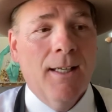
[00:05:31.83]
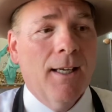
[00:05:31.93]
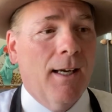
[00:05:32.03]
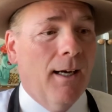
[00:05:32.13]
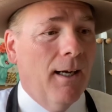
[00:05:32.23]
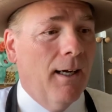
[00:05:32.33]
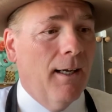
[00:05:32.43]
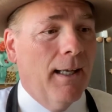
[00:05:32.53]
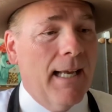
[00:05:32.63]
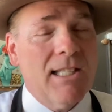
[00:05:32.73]

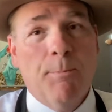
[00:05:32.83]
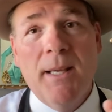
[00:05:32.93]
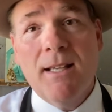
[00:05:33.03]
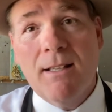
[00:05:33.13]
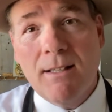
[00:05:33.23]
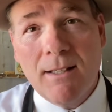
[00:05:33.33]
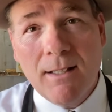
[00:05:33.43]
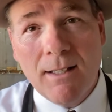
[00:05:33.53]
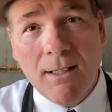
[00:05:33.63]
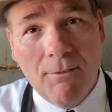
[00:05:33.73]
And I speak
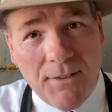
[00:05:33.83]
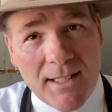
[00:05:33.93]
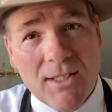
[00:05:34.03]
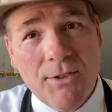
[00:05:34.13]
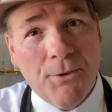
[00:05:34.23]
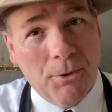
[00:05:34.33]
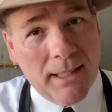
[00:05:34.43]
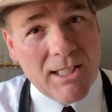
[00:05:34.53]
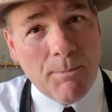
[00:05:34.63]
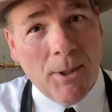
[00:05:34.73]
of this through
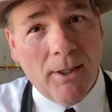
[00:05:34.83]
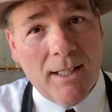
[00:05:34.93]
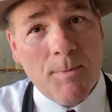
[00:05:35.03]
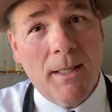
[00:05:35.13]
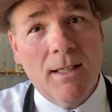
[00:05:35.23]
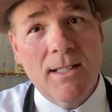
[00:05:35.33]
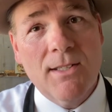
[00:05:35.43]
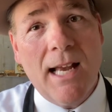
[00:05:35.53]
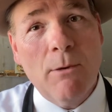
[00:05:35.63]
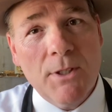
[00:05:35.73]
experience
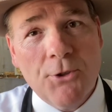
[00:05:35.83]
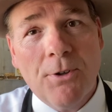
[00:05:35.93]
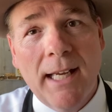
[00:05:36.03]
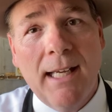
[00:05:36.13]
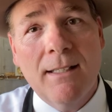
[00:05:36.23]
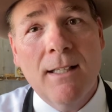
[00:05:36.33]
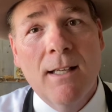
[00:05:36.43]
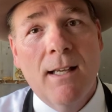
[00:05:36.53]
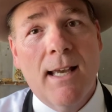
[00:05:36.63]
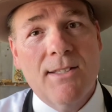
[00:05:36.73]
because I was trained
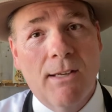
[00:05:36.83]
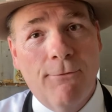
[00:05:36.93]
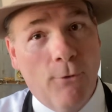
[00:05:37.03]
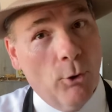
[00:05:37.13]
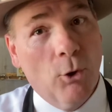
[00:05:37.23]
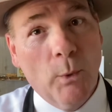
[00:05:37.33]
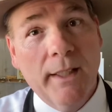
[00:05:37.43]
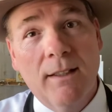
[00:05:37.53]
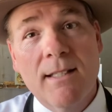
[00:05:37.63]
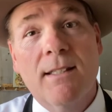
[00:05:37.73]
as a
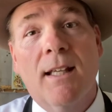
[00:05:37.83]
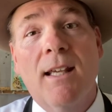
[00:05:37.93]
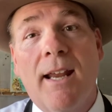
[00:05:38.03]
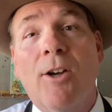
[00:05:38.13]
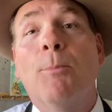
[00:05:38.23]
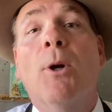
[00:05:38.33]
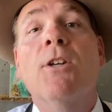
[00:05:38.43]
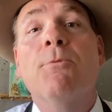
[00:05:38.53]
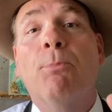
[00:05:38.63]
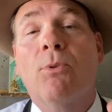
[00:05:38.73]
photorealistic
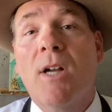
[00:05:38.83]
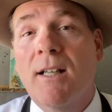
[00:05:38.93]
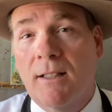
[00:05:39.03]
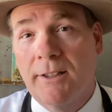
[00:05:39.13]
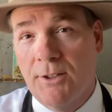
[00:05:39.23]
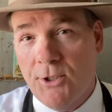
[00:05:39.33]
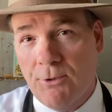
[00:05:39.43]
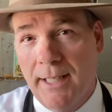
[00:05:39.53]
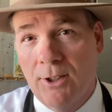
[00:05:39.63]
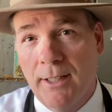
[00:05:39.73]
airbrush product
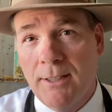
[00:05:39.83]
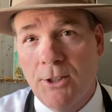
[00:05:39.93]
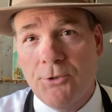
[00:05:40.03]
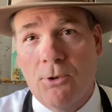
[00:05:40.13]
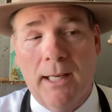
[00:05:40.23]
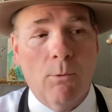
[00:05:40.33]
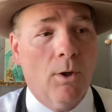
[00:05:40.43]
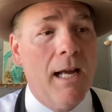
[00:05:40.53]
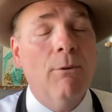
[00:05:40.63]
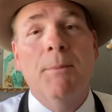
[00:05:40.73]
illustrator in Detroit,
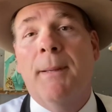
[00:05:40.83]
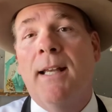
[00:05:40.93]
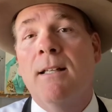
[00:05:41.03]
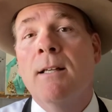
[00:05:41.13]
where I would paint